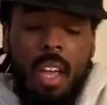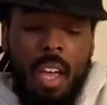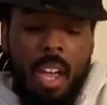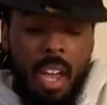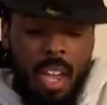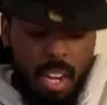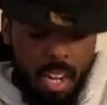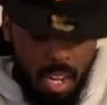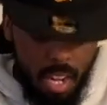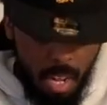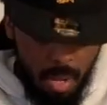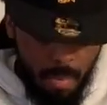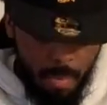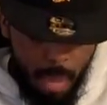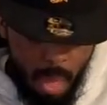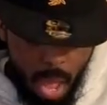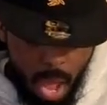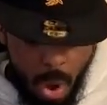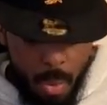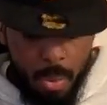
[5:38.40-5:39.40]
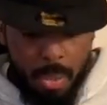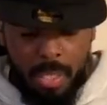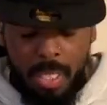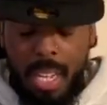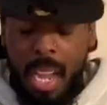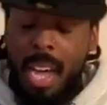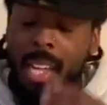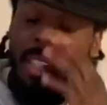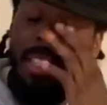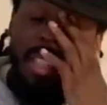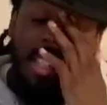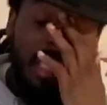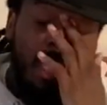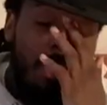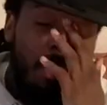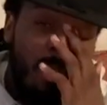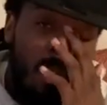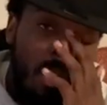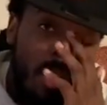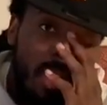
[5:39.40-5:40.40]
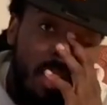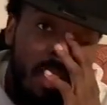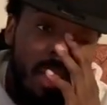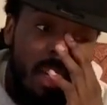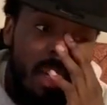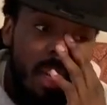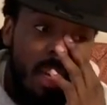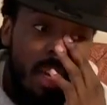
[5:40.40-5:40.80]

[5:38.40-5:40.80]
and um, I was kind of disappointed.